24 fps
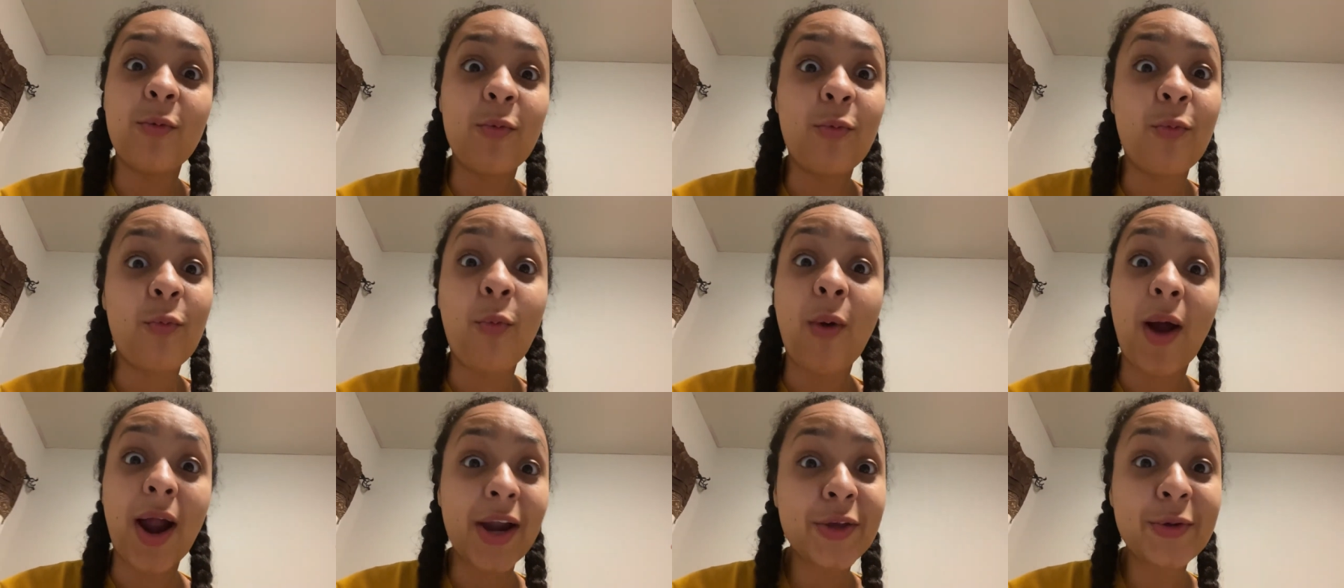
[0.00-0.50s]

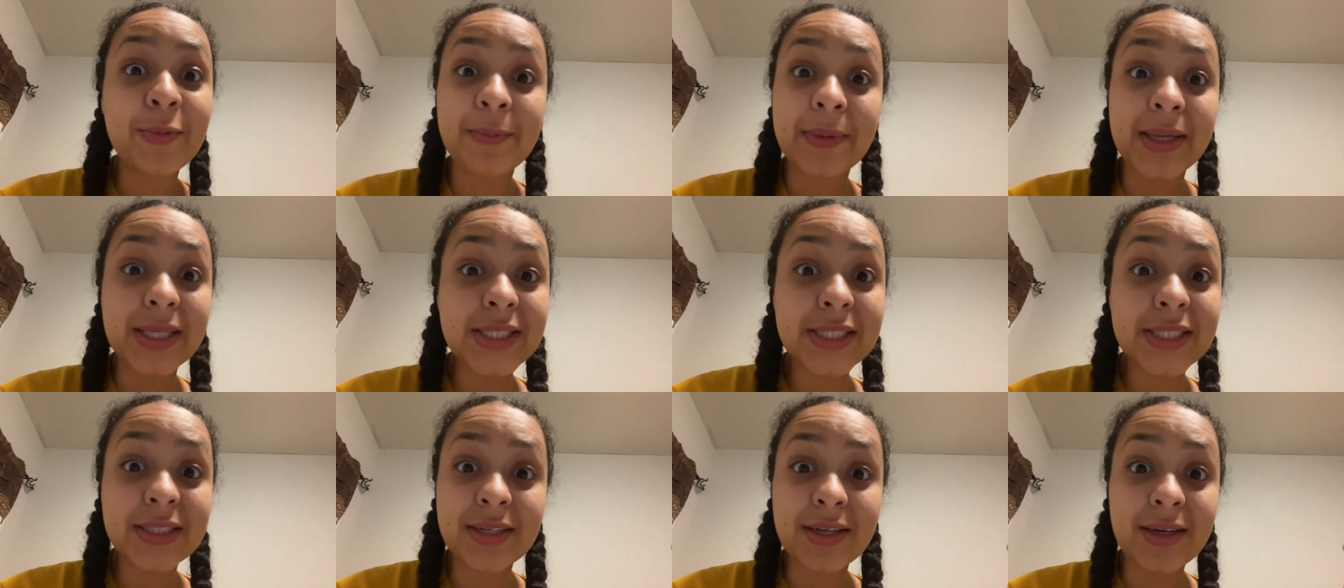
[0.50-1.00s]
why are you
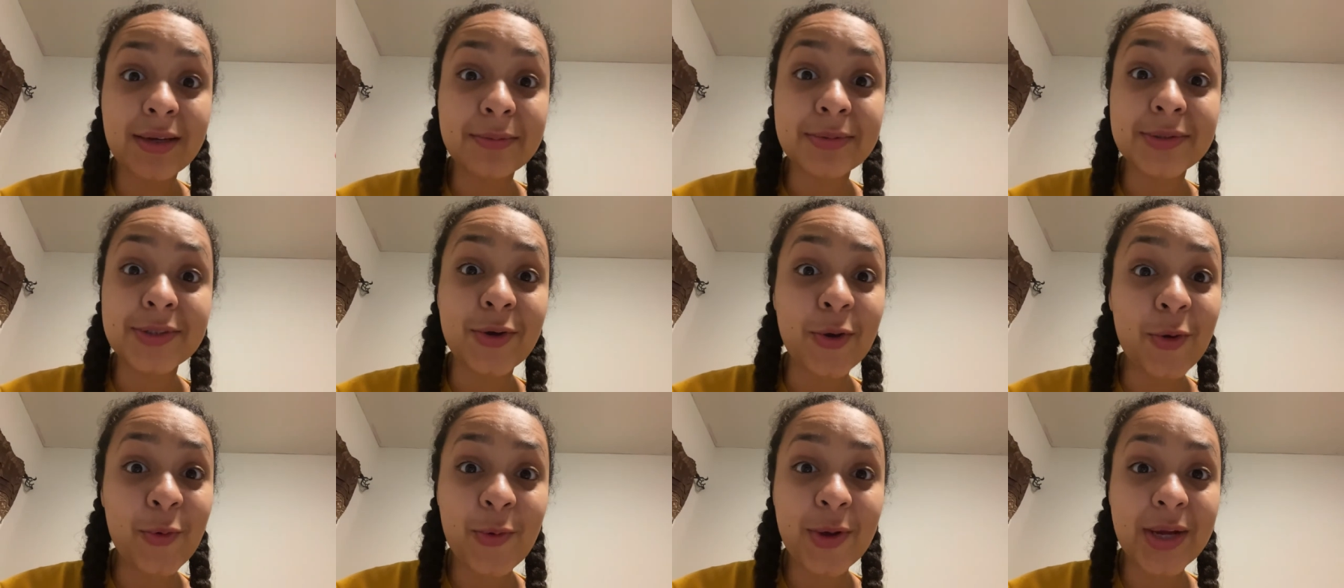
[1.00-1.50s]
messing up
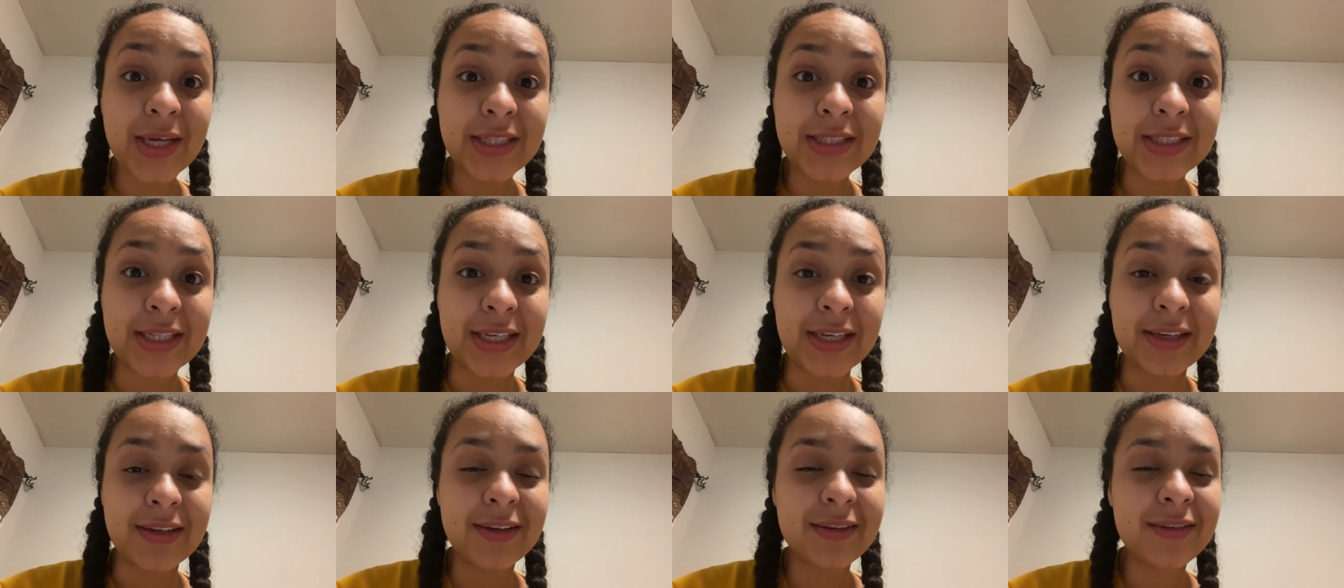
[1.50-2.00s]
so
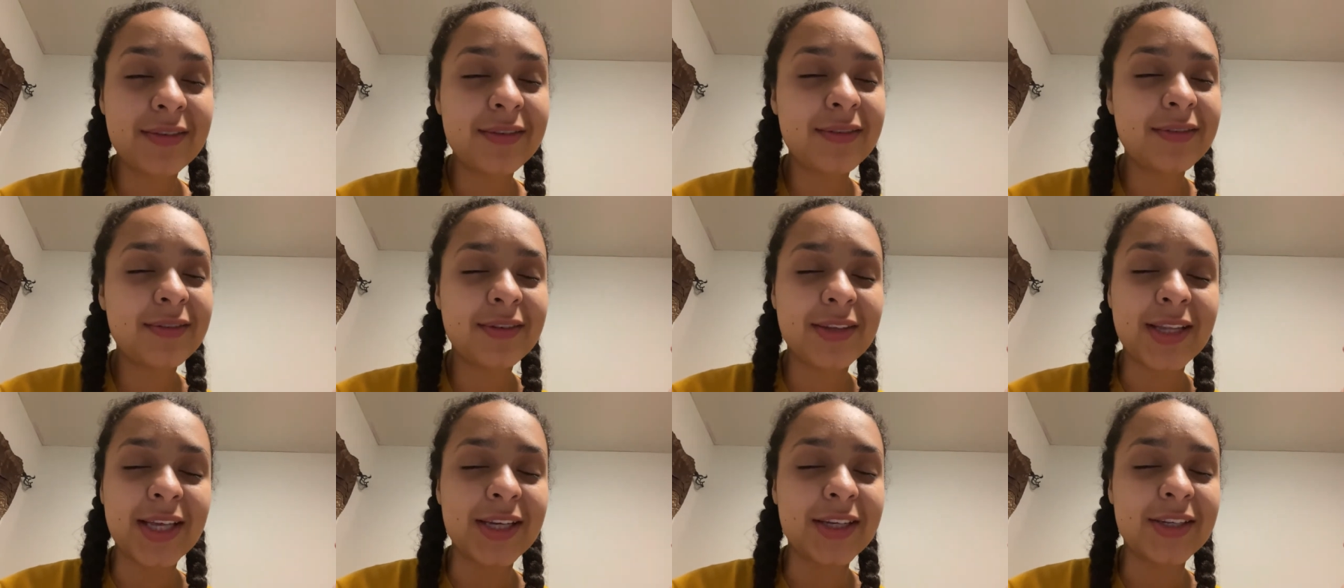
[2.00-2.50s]
quickly?
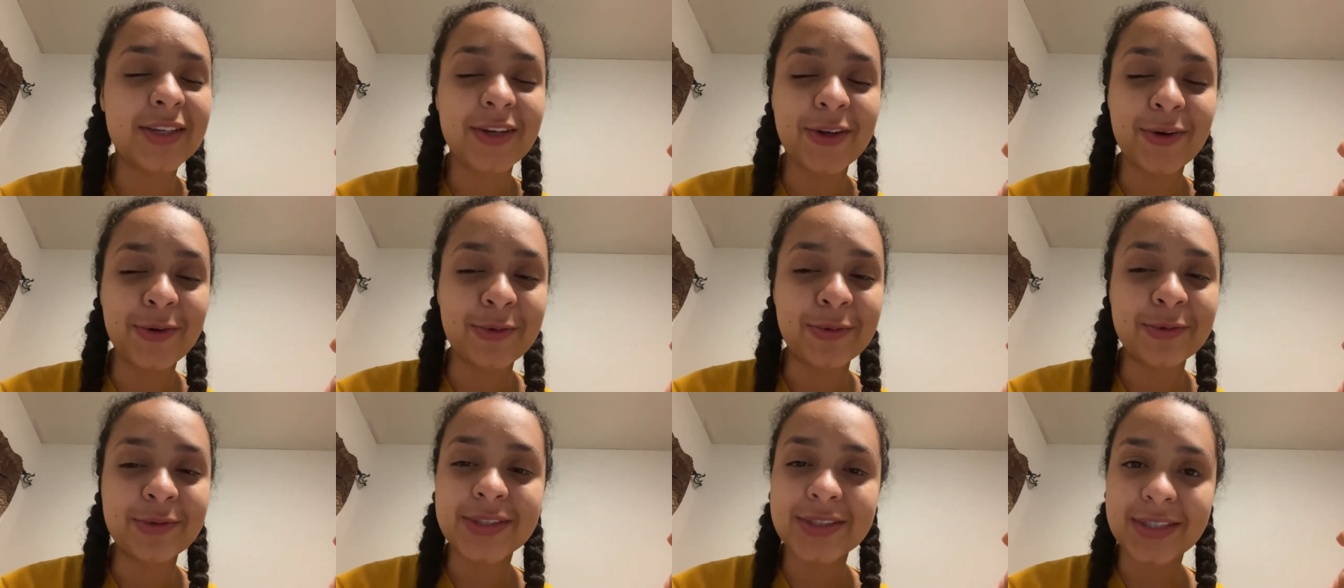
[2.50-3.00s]
Like,
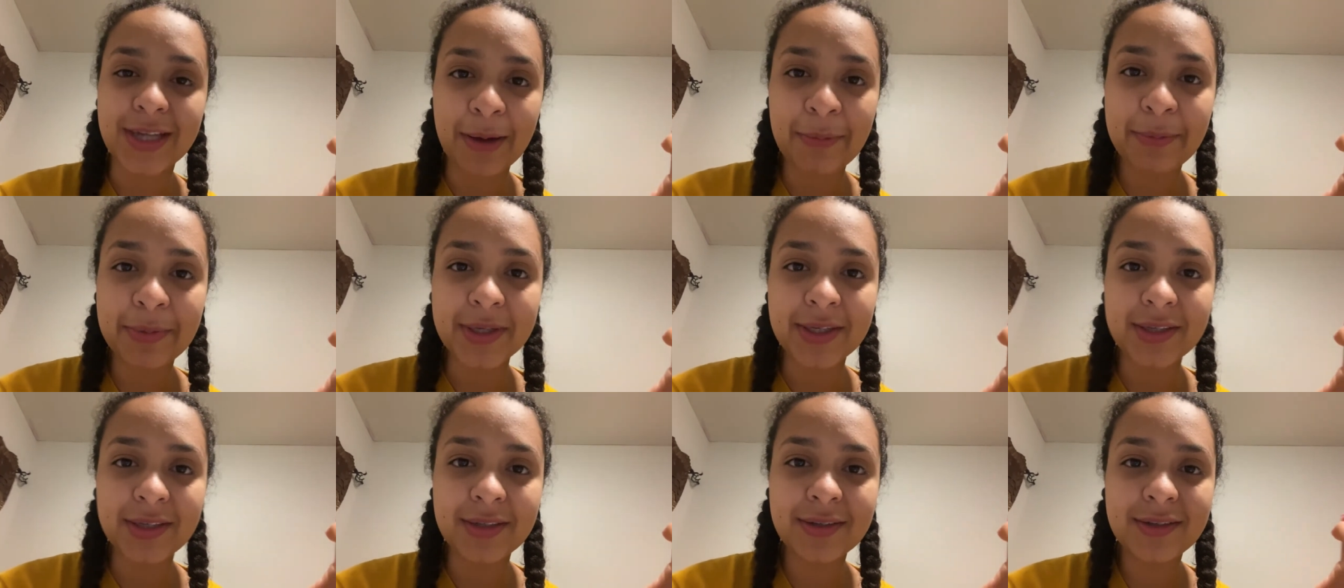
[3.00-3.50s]
no, stop
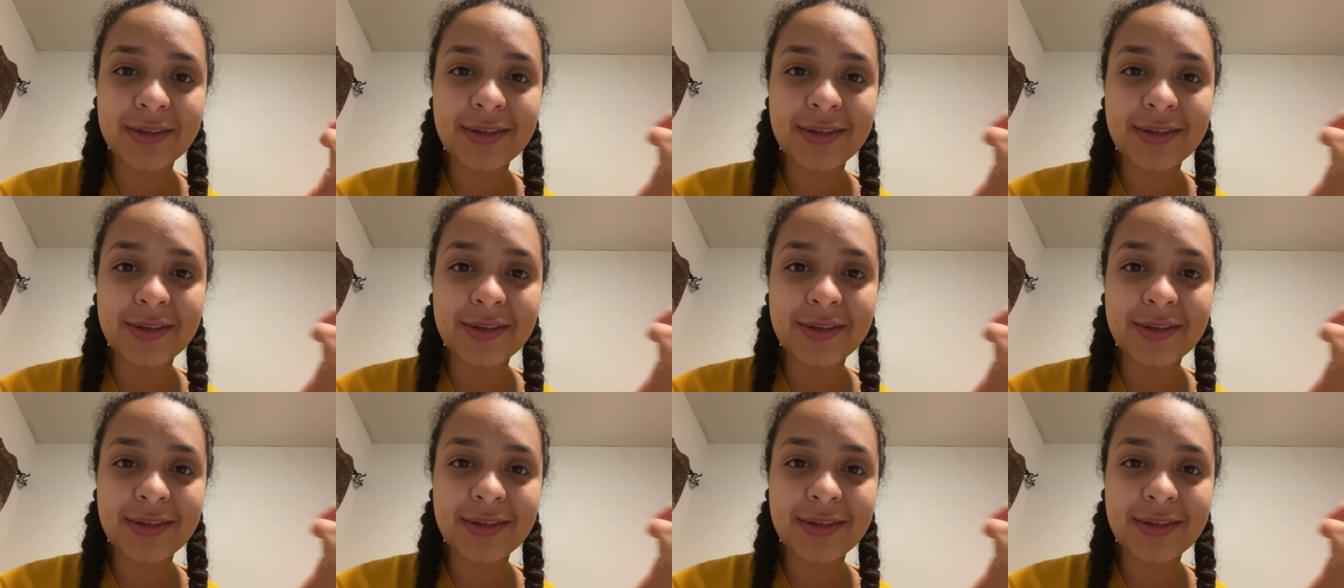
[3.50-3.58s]
it.